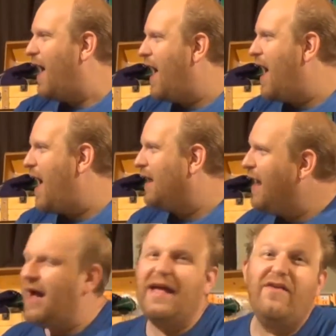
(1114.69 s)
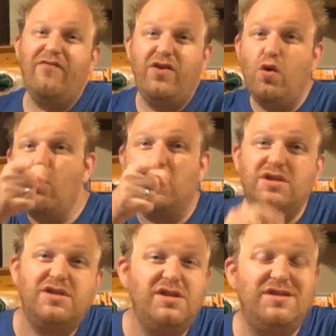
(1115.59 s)
And yeah, if you
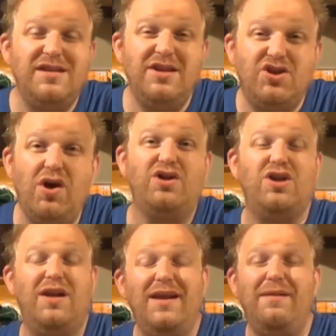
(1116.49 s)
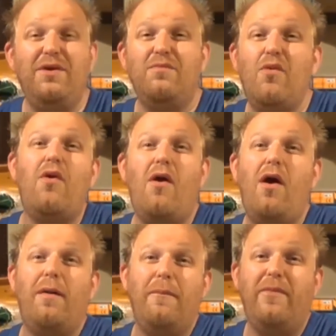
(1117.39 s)
wanted to see Josh a little bit more
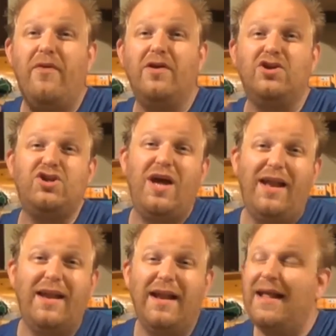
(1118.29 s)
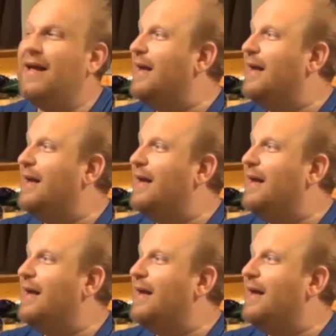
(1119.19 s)
on the channel,